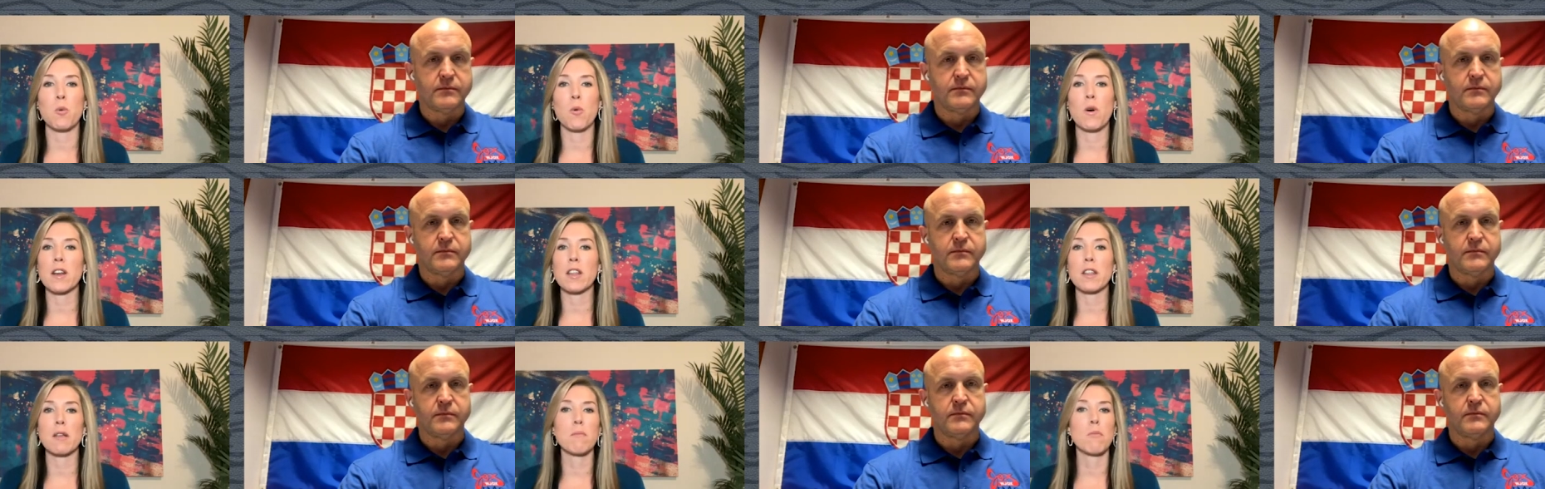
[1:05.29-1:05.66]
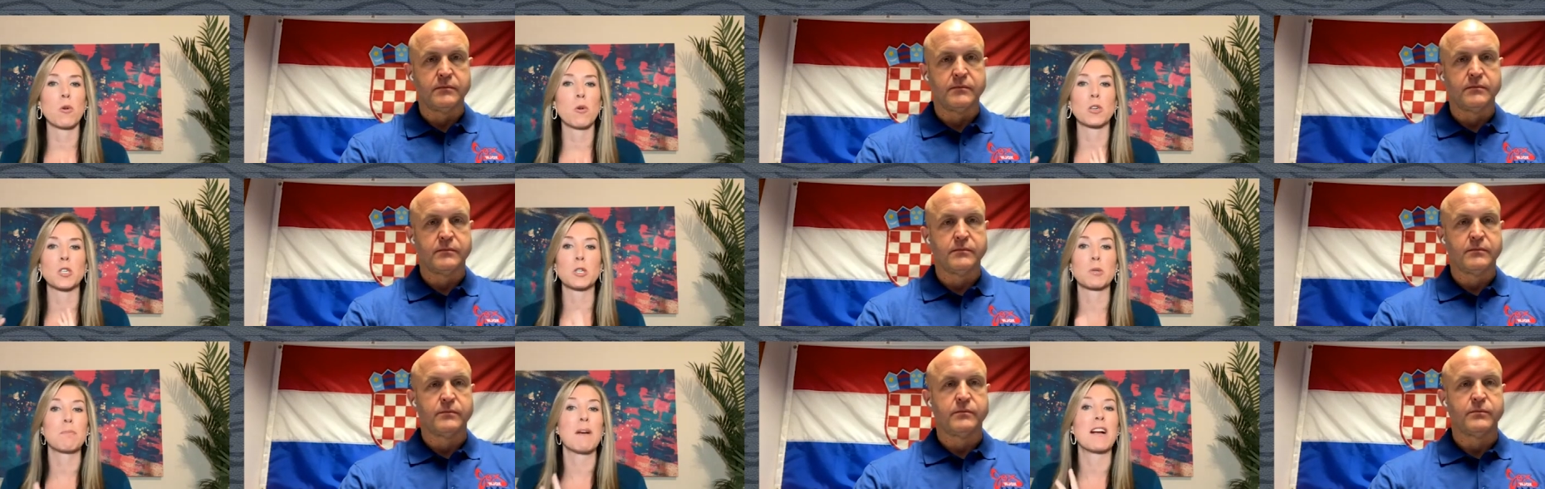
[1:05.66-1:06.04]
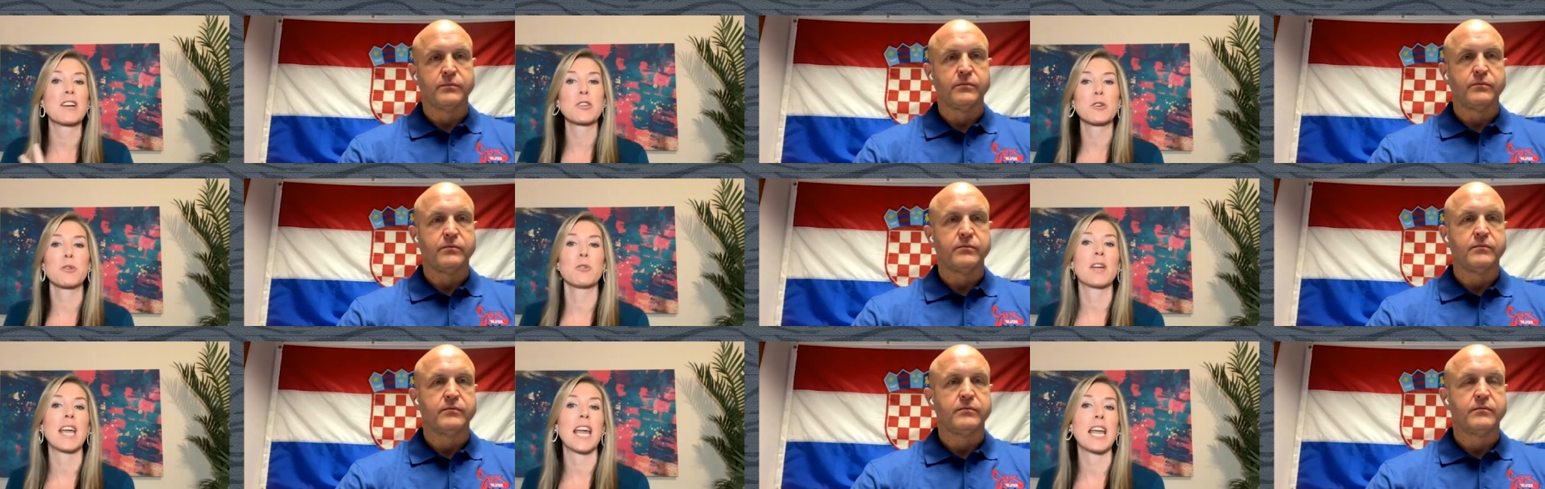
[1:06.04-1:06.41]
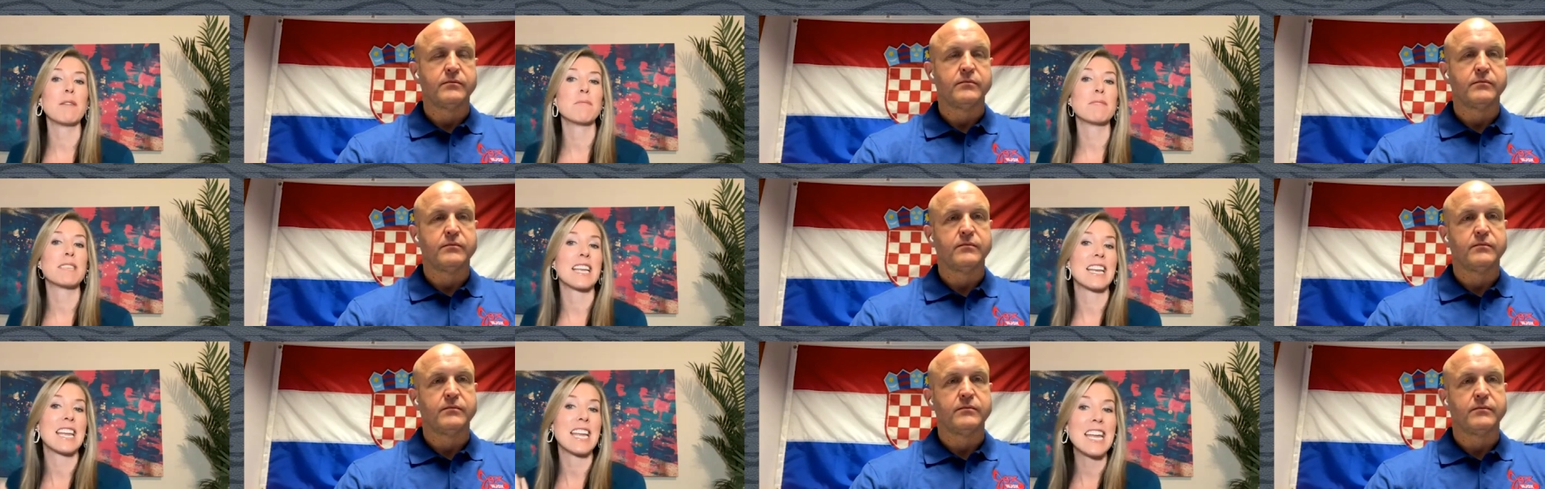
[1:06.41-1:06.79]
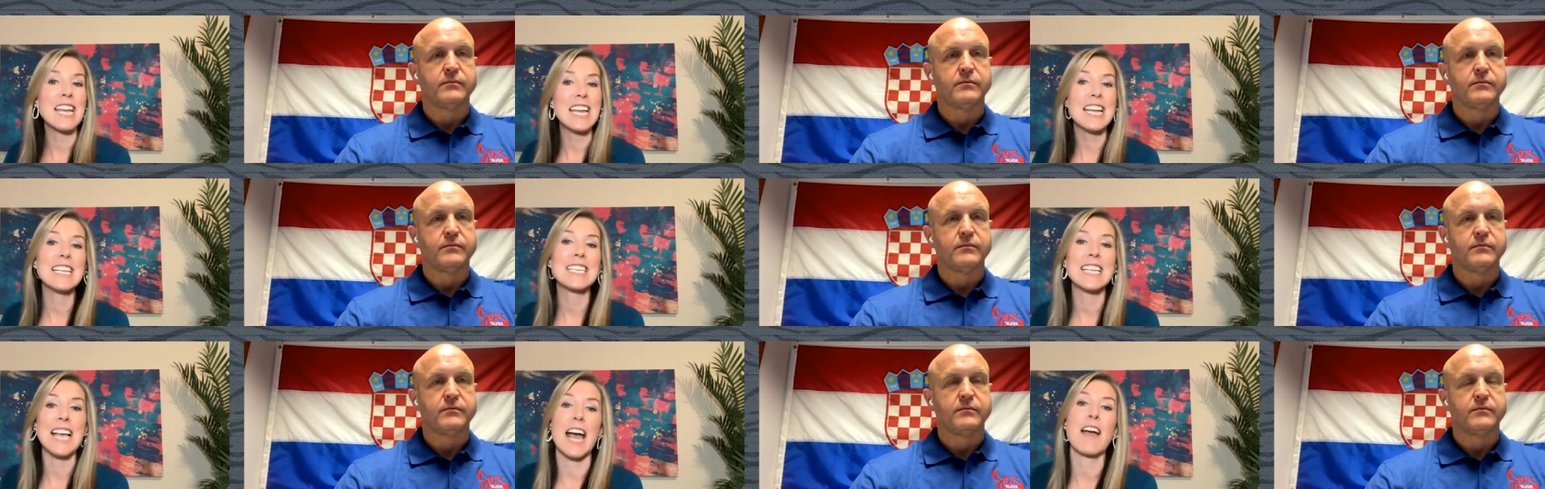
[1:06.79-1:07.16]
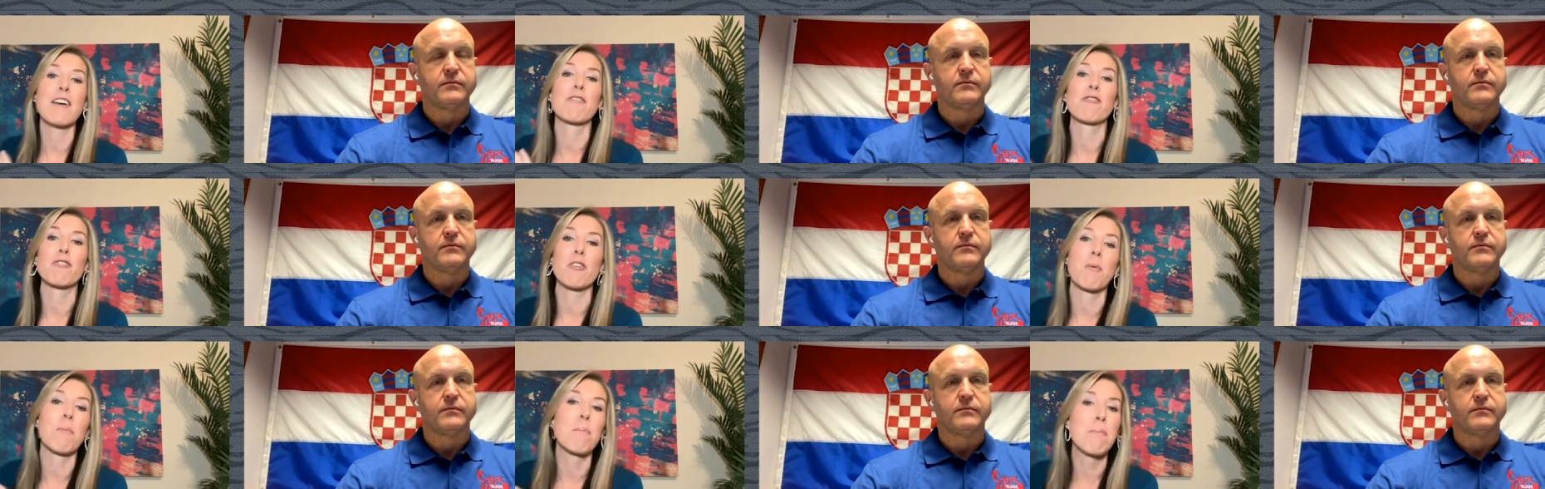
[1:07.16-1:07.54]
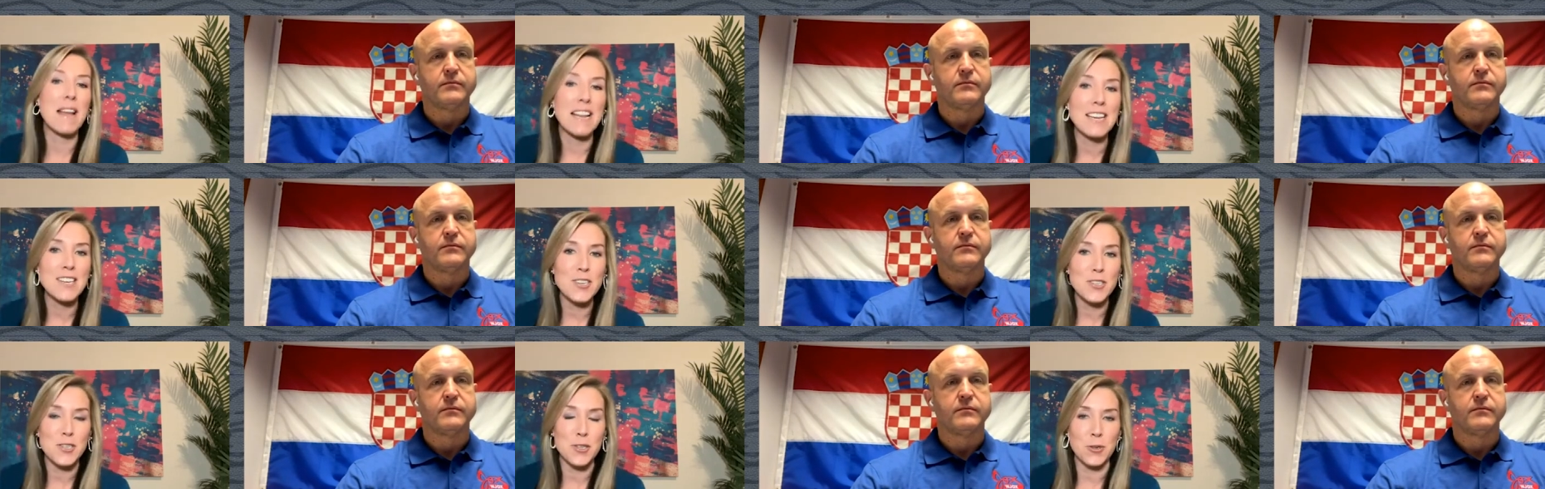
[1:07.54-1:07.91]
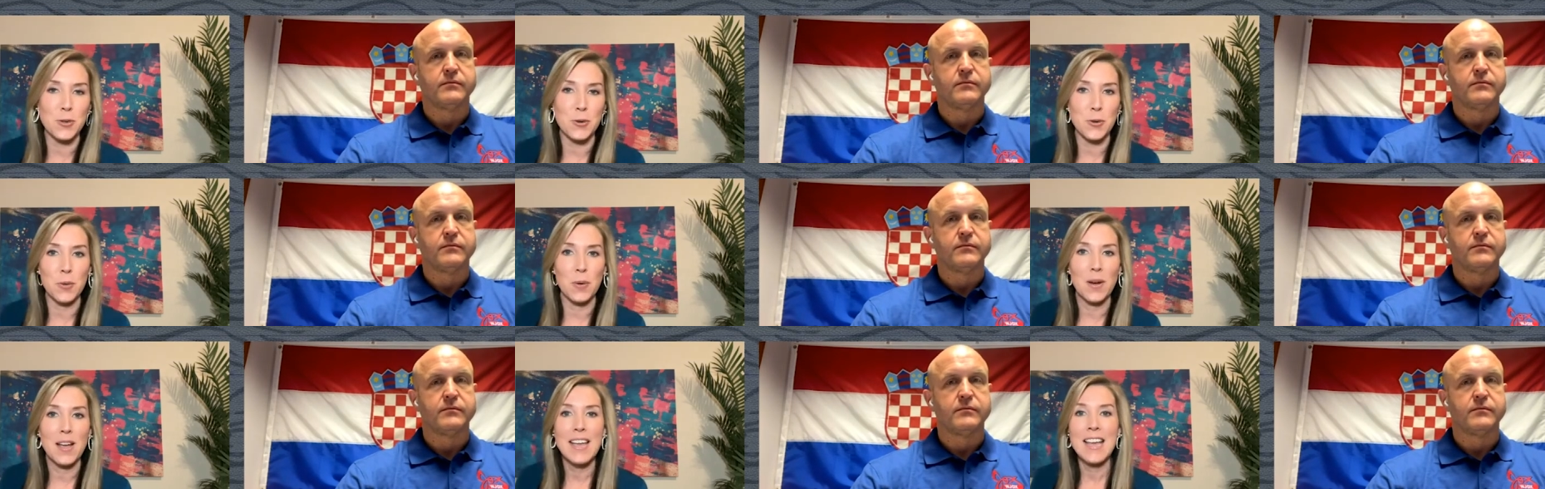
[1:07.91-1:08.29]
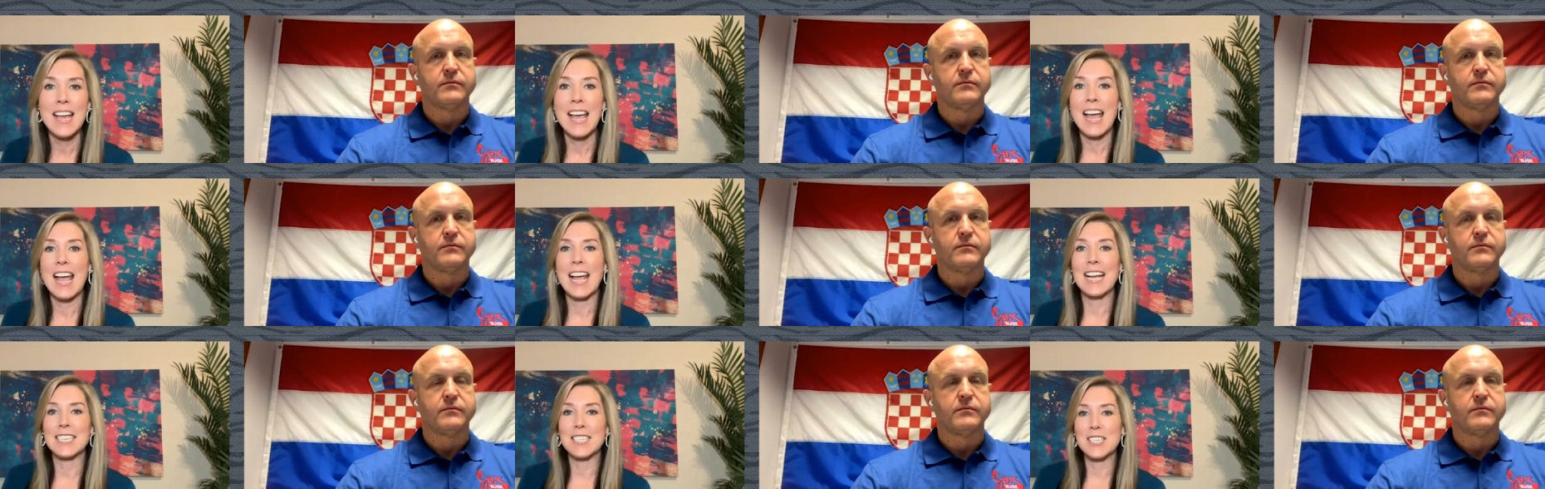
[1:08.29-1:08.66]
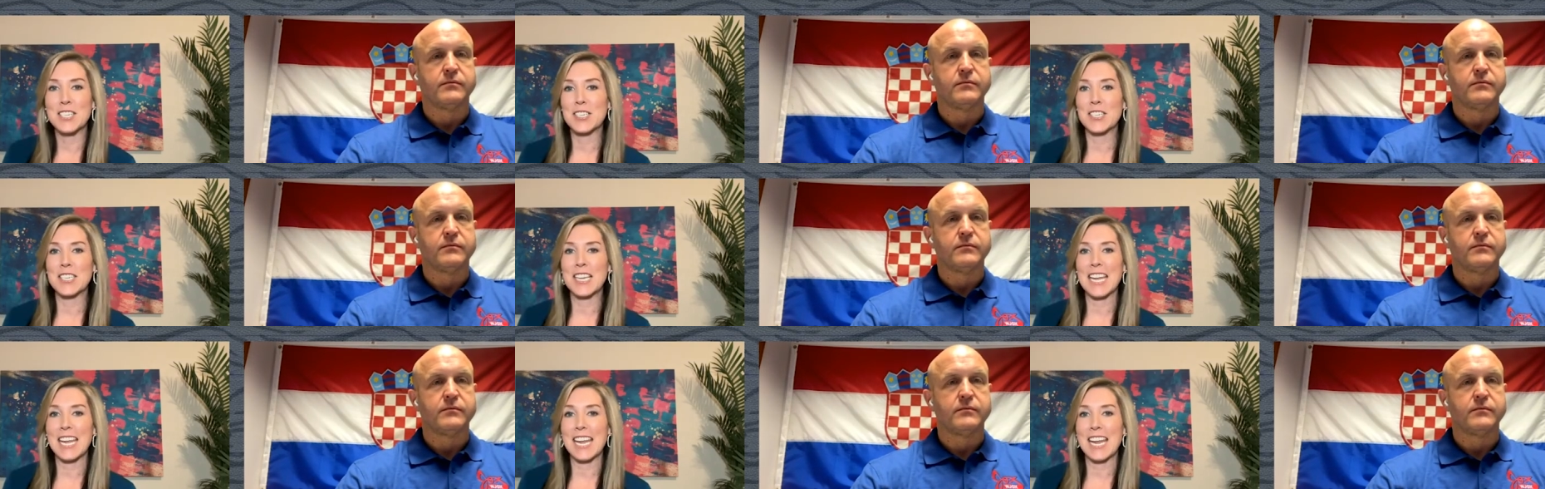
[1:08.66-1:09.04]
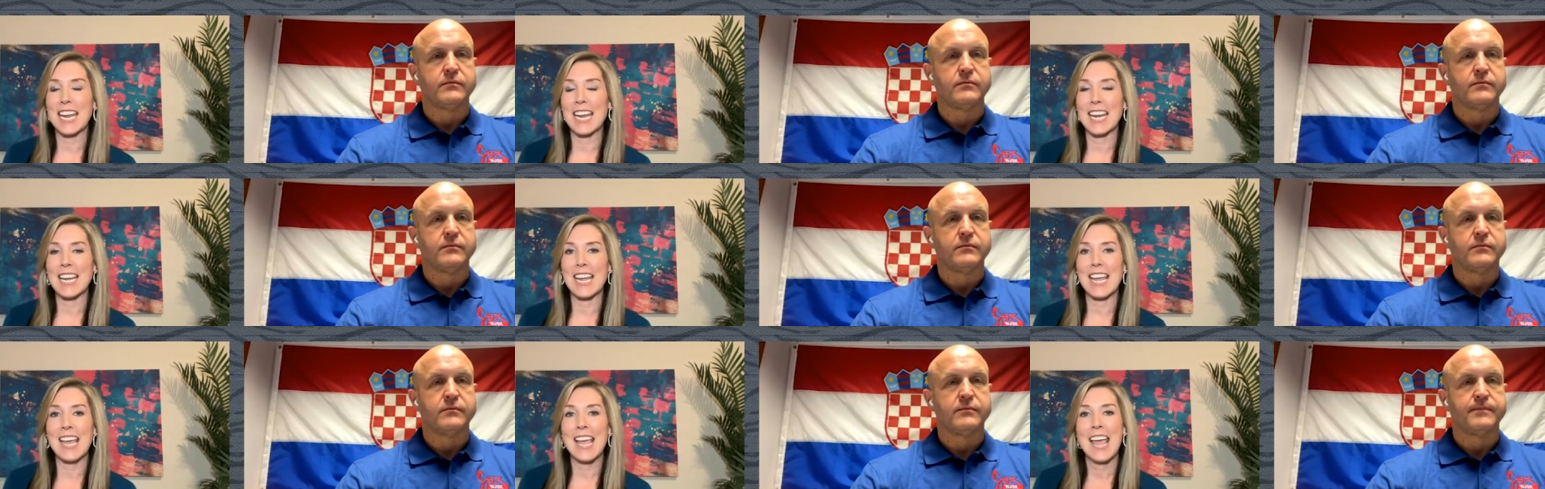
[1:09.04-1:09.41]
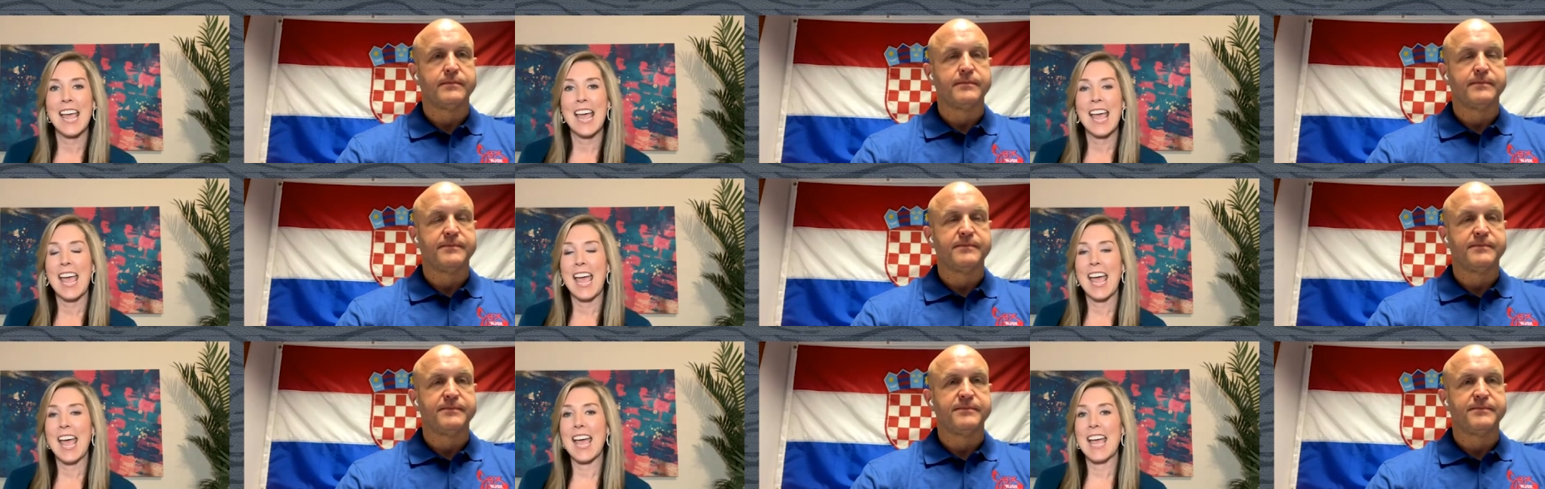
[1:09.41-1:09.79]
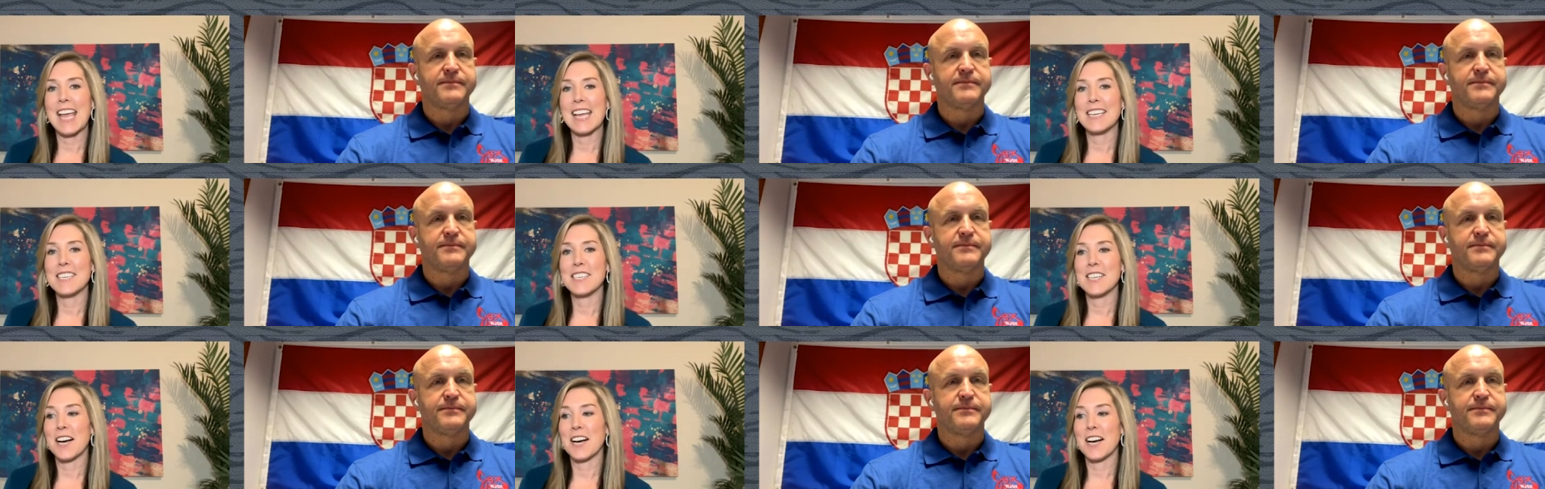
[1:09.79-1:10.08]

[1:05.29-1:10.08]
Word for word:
Speaker 1: one of the more special games that he's ever been to and seen. And